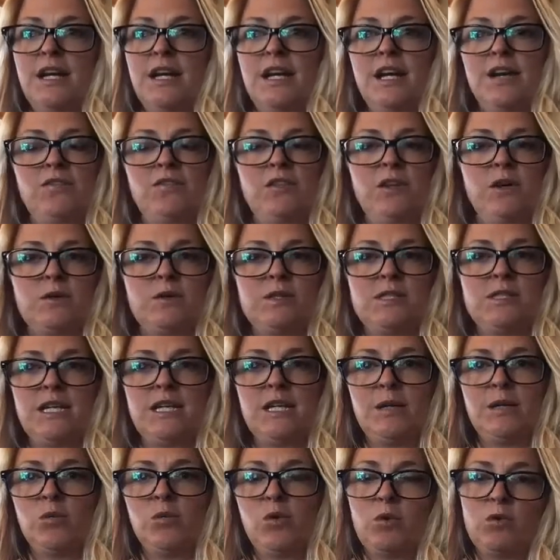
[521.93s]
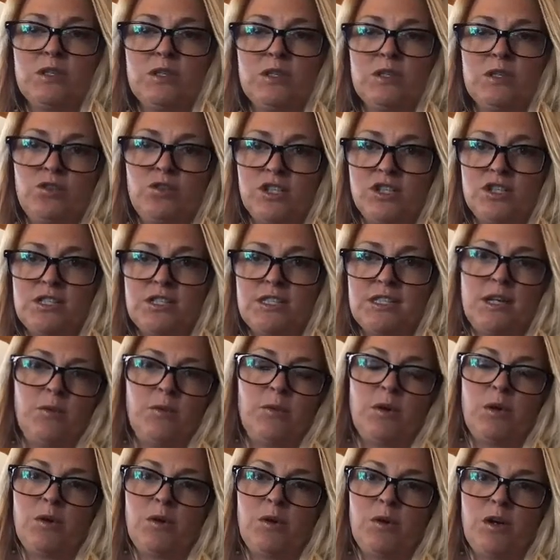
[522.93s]
if there was any more restrictions
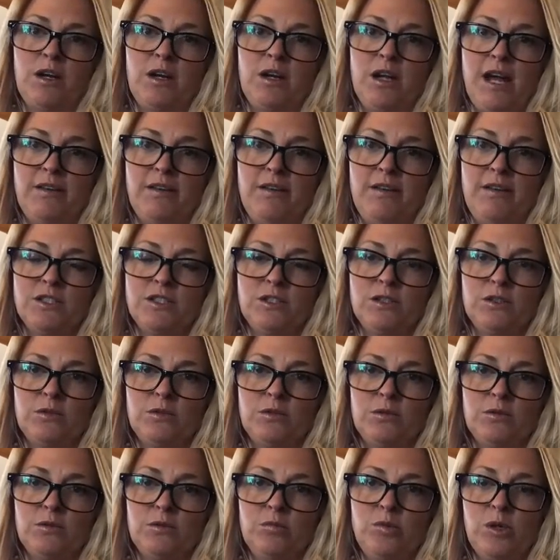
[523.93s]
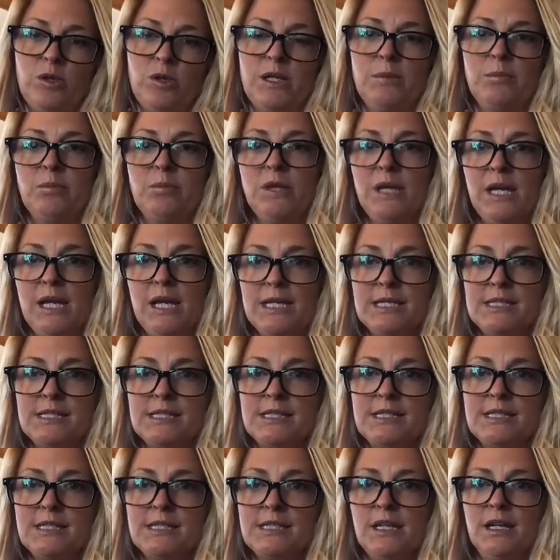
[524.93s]
that we were going to have to put in
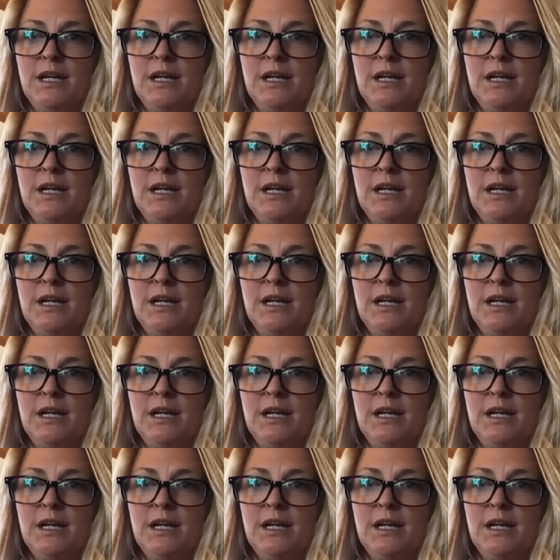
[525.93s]
place.